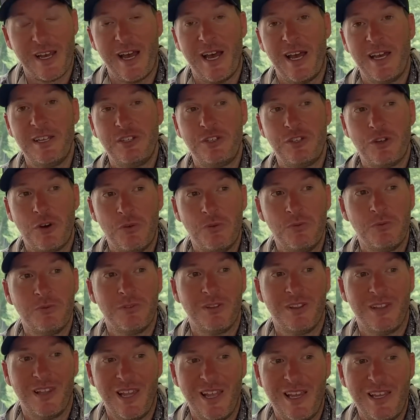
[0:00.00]
I don't
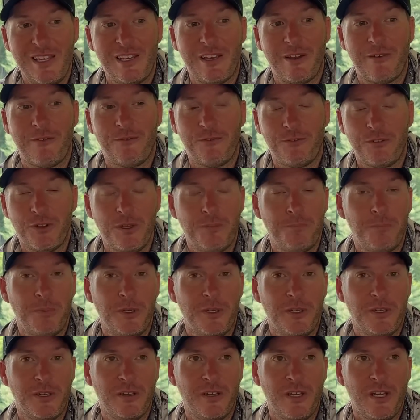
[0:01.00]
like
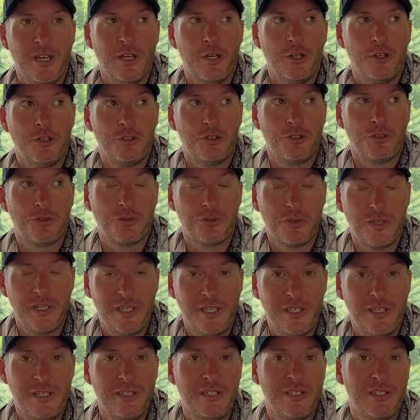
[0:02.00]
flipping
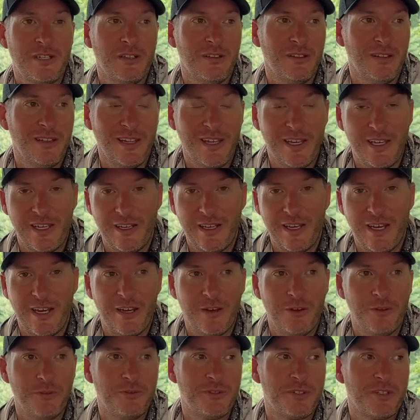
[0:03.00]
trees,
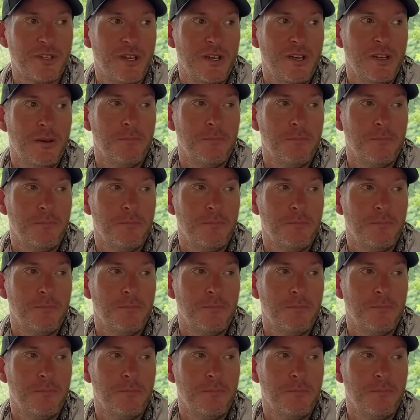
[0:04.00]
laydowns,